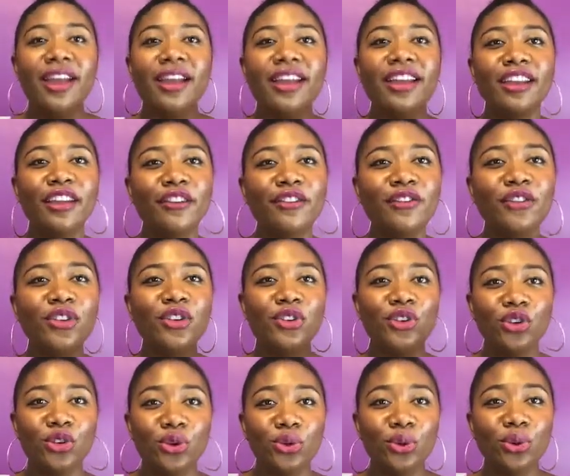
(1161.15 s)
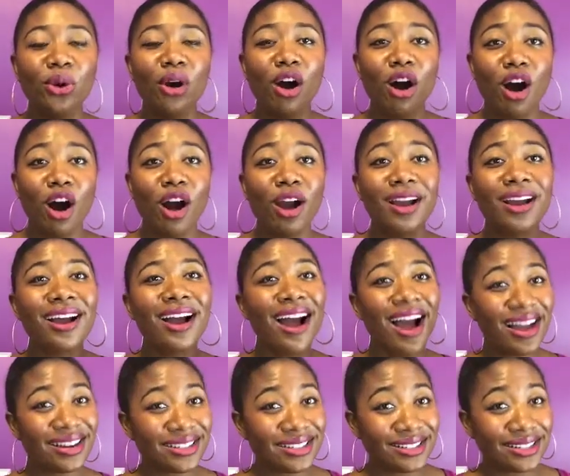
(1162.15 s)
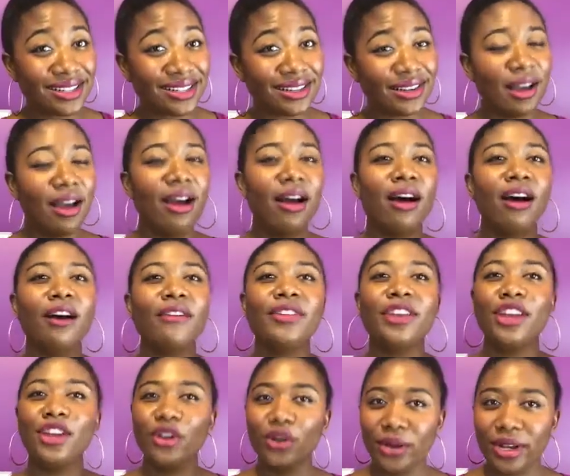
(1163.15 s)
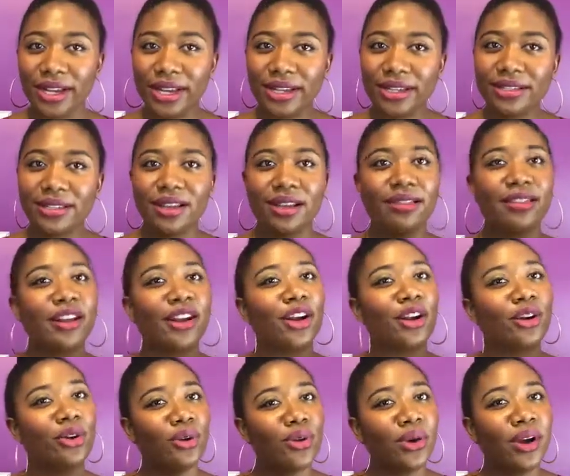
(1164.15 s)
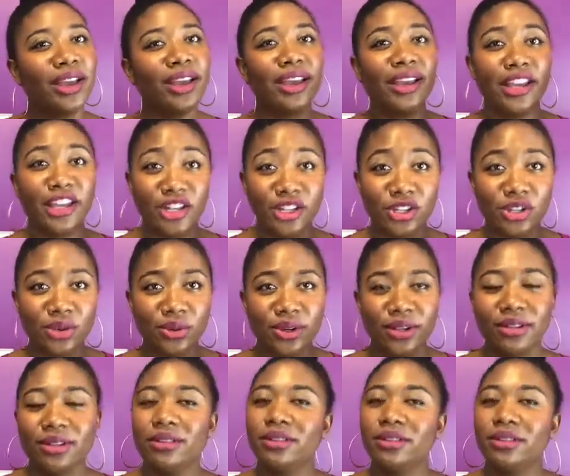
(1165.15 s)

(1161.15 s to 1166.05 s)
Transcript: if you are cognizant of the ingredients that are going into it.